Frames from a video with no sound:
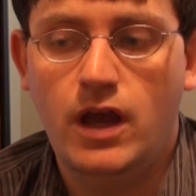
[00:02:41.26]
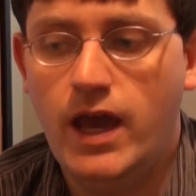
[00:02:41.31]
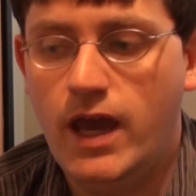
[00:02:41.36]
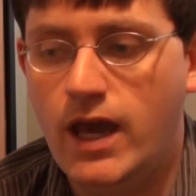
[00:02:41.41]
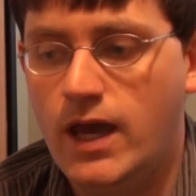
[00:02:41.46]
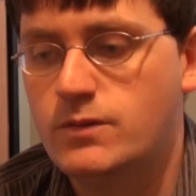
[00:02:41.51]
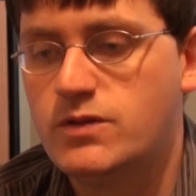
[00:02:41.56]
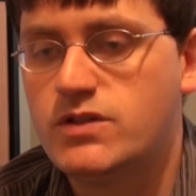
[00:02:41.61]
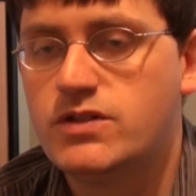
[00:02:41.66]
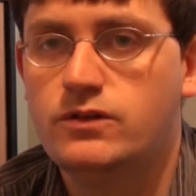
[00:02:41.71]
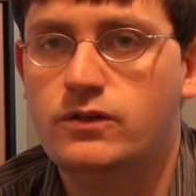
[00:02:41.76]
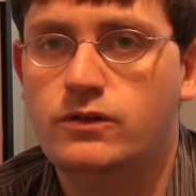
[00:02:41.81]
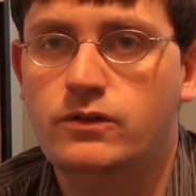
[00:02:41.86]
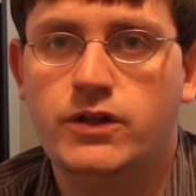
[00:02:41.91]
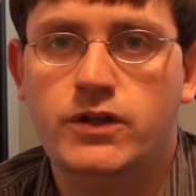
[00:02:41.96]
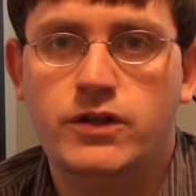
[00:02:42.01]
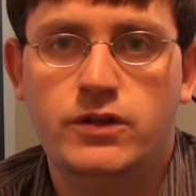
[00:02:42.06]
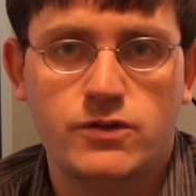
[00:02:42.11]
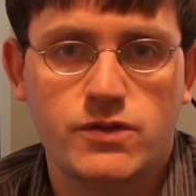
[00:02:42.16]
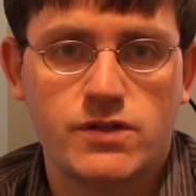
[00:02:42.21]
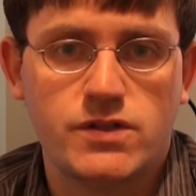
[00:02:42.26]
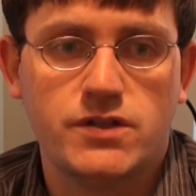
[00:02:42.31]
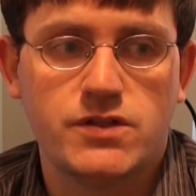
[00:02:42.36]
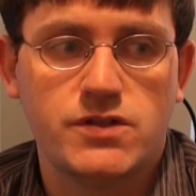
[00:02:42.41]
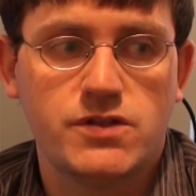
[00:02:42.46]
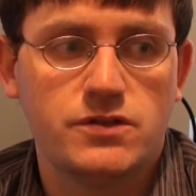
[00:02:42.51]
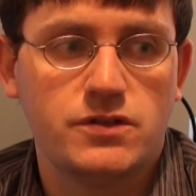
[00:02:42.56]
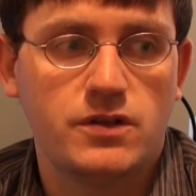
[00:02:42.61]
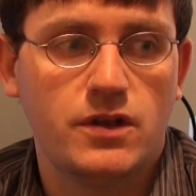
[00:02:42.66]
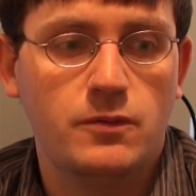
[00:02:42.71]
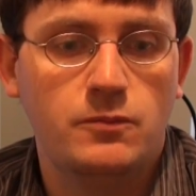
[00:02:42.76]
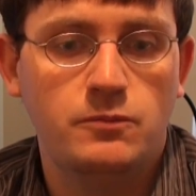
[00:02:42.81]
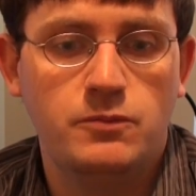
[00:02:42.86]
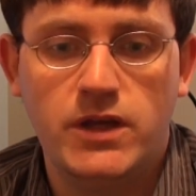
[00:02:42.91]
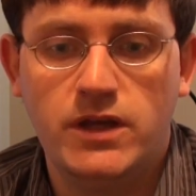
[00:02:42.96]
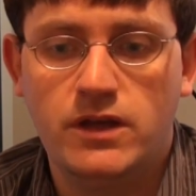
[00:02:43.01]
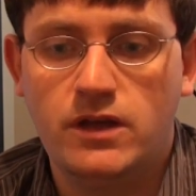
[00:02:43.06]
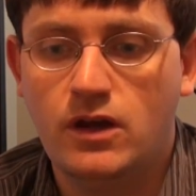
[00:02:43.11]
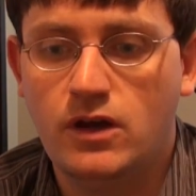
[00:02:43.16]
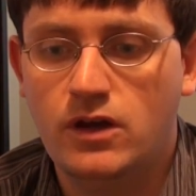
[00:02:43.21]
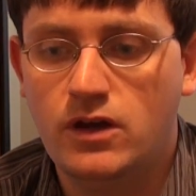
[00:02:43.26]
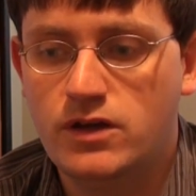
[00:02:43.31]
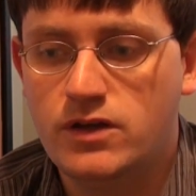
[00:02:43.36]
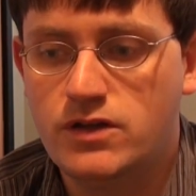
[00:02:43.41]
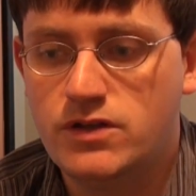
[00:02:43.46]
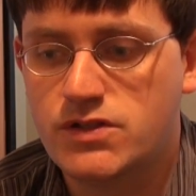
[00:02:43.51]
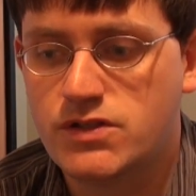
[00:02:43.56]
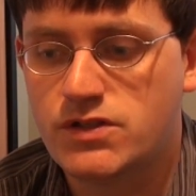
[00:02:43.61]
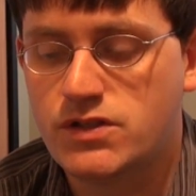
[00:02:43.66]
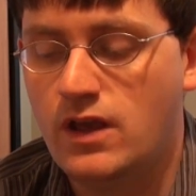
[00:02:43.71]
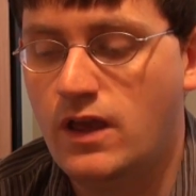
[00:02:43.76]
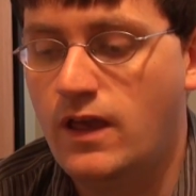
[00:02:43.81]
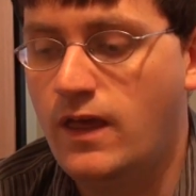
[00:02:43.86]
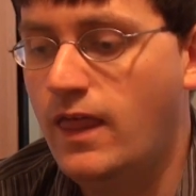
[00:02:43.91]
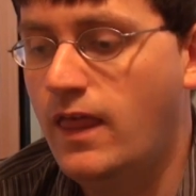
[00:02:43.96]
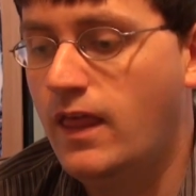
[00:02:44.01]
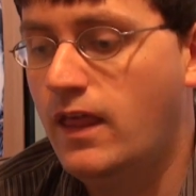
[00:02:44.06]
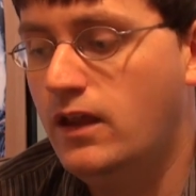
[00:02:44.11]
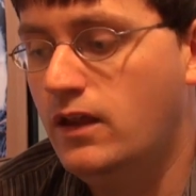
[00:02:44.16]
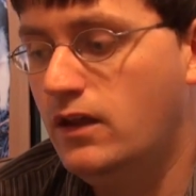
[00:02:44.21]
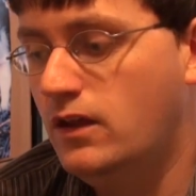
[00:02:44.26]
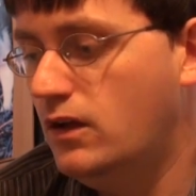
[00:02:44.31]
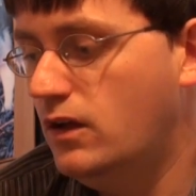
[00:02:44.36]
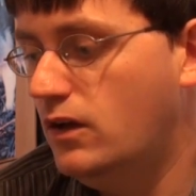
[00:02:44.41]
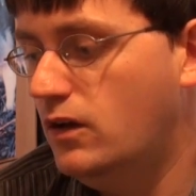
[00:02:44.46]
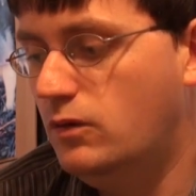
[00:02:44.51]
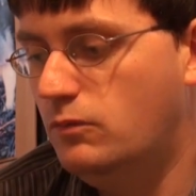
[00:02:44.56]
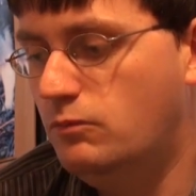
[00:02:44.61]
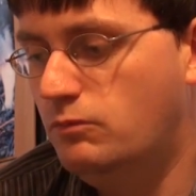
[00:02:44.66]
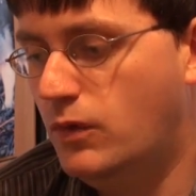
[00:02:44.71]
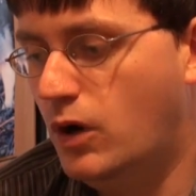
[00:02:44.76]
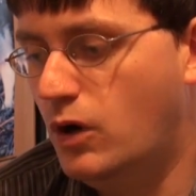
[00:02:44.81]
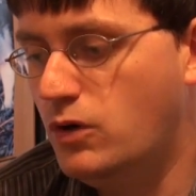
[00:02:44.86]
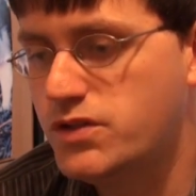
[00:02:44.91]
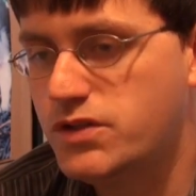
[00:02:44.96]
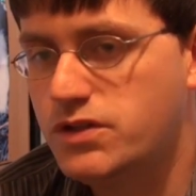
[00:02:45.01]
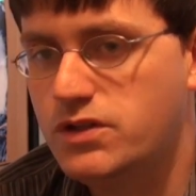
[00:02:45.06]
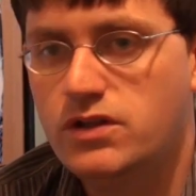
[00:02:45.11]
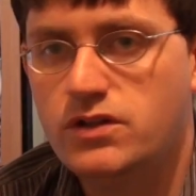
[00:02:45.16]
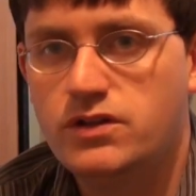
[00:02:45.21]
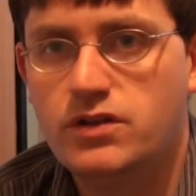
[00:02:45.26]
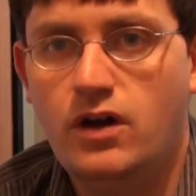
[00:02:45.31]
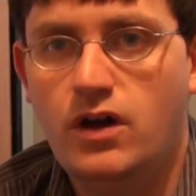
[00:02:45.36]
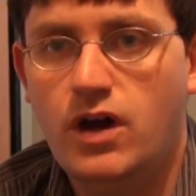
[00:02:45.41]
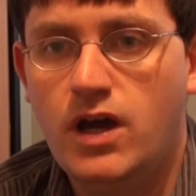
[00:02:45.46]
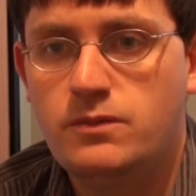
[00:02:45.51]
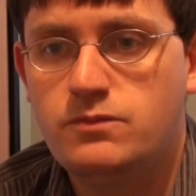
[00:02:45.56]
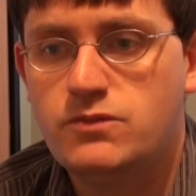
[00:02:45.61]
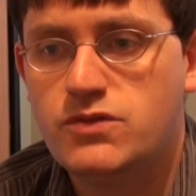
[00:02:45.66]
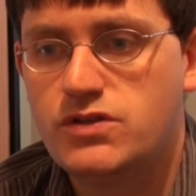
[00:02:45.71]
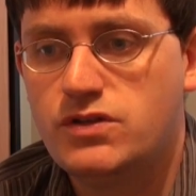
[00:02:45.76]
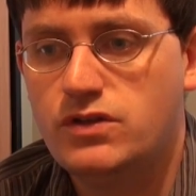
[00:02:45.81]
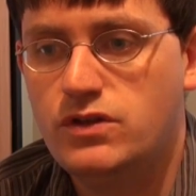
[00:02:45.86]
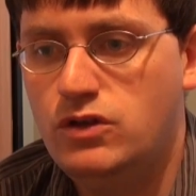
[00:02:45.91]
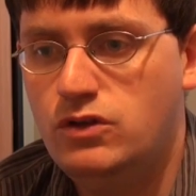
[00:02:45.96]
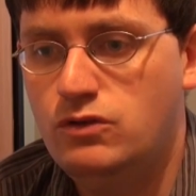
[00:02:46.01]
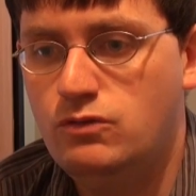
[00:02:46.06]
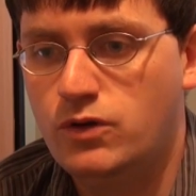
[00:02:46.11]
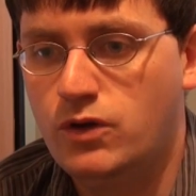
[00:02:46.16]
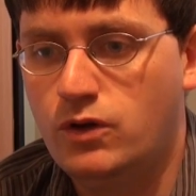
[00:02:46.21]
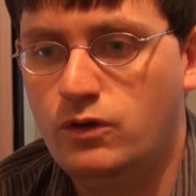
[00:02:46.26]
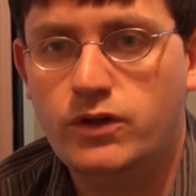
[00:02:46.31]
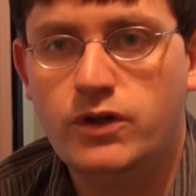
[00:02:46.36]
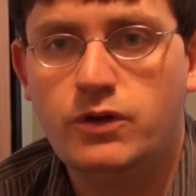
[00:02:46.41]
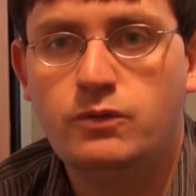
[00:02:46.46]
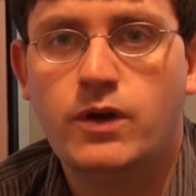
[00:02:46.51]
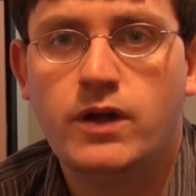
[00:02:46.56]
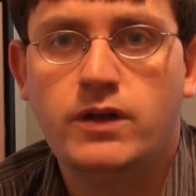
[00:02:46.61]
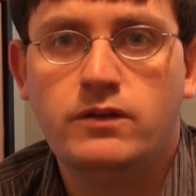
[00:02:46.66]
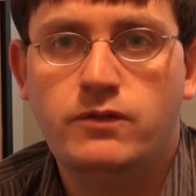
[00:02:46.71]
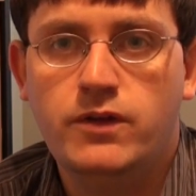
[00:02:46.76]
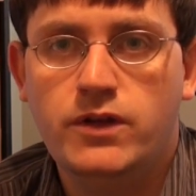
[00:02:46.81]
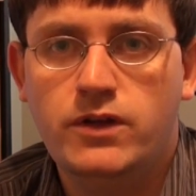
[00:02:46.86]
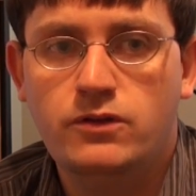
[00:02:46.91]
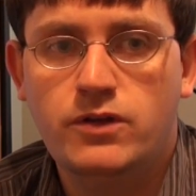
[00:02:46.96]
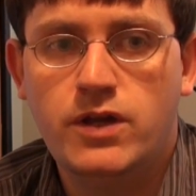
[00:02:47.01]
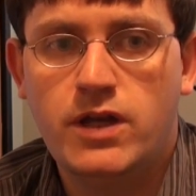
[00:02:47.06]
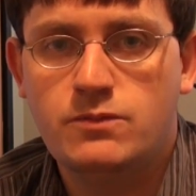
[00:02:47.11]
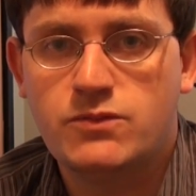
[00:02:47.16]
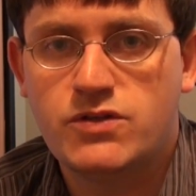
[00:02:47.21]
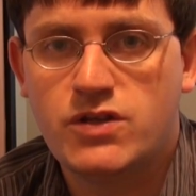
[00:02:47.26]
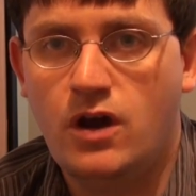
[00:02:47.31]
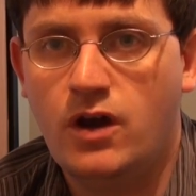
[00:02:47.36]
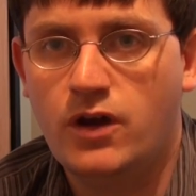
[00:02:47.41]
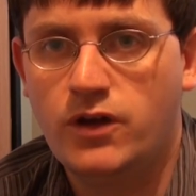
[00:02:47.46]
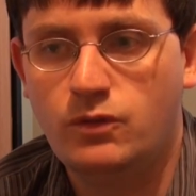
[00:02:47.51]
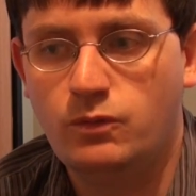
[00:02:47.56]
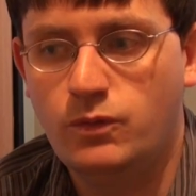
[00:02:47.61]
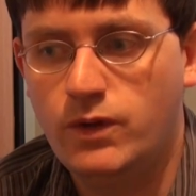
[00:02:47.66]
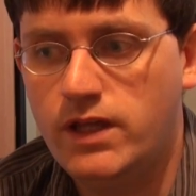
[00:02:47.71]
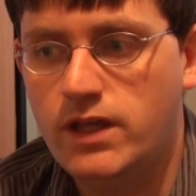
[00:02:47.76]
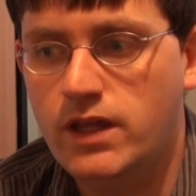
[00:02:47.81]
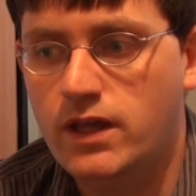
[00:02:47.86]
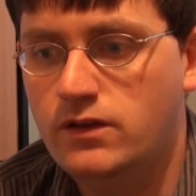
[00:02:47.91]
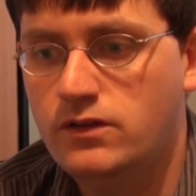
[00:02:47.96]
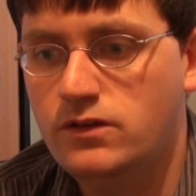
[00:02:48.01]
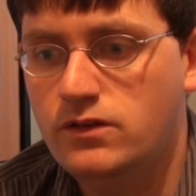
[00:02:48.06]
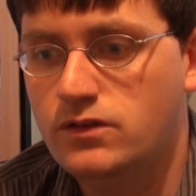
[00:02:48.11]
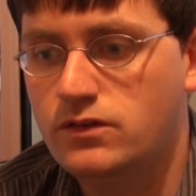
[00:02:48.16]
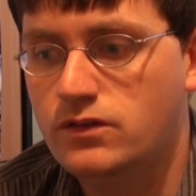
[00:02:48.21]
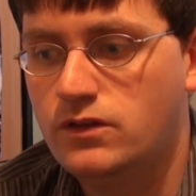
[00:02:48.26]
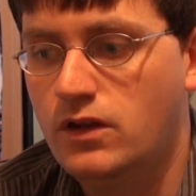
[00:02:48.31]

Absolutely useless, because most of the times you would only rent video games on the weekend,